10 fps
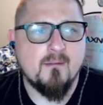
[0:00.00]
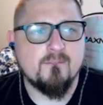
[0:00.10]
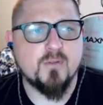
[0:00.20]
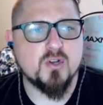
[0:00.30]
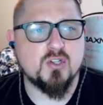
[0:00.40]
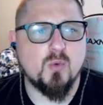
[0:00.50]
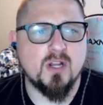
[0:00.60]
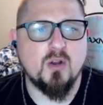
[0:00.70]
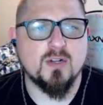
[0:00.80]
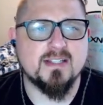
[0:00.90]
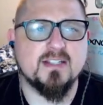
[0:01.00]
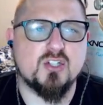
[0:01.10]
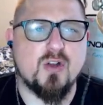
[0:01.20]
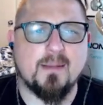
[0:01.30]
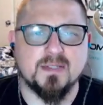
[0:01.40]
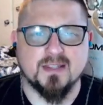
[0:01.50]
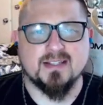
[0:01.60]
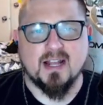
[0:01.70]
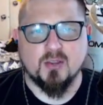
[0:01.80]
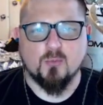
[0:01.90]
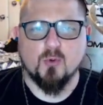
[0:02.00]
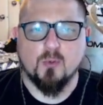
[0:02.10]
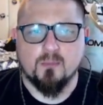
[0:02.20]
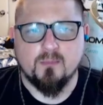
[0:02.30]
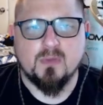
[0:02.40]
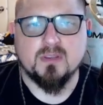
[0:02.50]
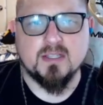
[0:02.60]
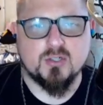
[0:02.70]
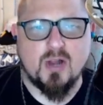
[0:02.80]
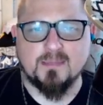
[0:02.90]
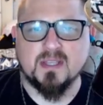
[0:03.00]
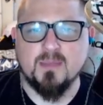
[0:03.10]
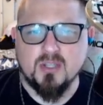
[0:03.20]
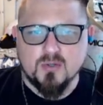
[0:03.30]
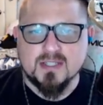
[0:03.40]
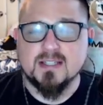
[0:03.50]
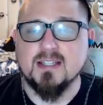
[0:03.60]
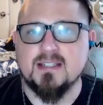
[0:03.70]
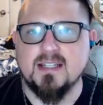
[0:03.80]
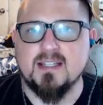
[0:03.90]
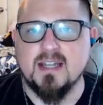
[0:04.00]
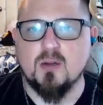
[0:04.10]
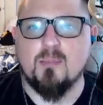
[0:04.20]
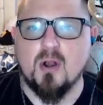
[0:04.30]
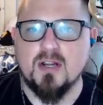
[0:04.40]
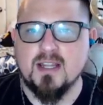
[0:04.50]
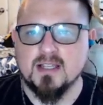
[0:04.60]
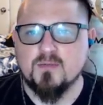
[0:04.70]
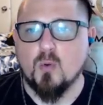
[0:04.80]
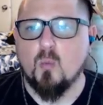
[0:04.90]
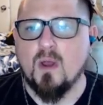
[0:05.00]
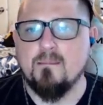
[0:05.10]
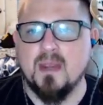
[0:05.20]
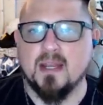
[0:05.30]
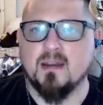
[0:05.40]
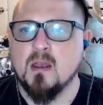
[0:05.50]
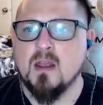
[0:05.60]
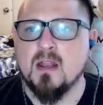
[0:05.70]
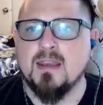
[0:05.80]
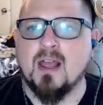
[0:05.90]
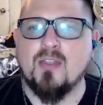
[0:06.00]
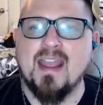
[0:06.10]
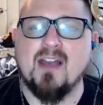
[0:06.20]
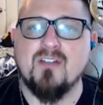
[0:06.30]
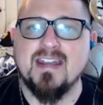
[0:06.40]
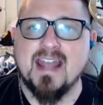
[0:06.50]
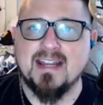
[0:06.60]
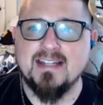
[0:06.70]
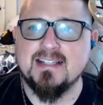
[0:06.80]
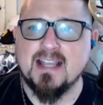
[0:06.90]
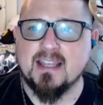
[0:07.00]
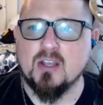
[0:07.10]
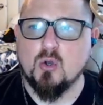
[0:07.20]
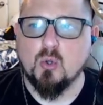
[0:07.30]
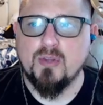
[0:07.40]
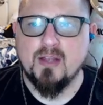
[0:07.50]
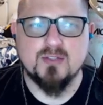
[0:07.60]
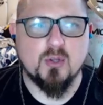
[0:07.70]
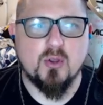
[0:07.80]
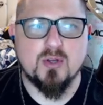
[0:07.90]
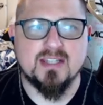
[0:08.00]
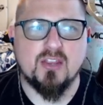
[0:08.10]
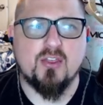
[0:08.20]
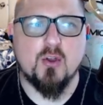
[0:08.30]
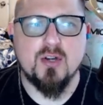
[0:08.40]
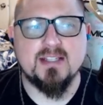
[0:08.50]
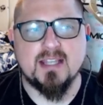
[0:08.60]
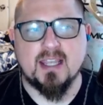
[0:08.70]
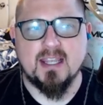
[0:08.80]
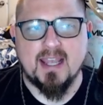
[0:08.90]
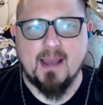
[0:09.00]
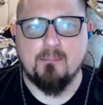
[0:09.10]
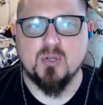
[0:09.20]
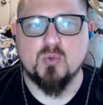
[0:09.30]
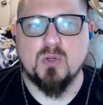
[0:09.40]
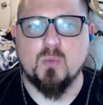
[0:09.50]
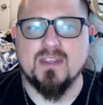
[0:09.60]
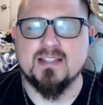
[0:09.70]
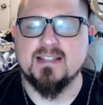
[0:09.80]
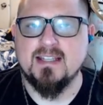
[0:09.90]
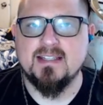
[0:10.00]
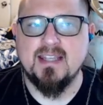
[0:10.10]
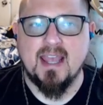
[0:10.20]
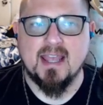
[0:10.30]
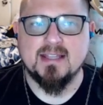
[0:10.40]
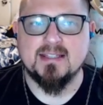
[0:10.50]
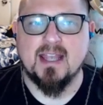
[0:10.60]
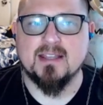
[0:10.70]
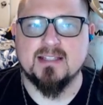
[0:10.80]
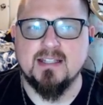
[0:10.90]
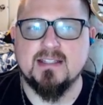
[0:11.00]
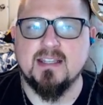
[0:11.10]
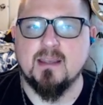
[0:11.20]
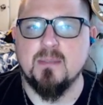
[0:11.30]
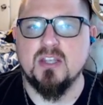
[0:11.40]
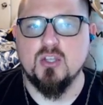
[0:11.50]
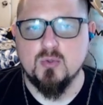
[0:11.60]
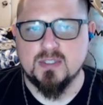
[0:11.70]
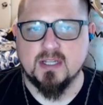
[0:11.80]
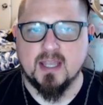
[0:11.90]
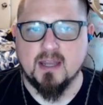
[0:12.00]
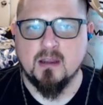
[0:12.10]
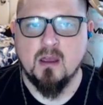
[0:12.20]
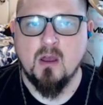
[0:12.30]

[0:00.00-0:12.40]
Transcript: First, you want to notice these traps on the side of the room. These traps can be used to CC dinner party guests for 1 minute. Now, they have a 90-second cooldown, so there is a 30-second gap between when the CC ends and the CC can be used again.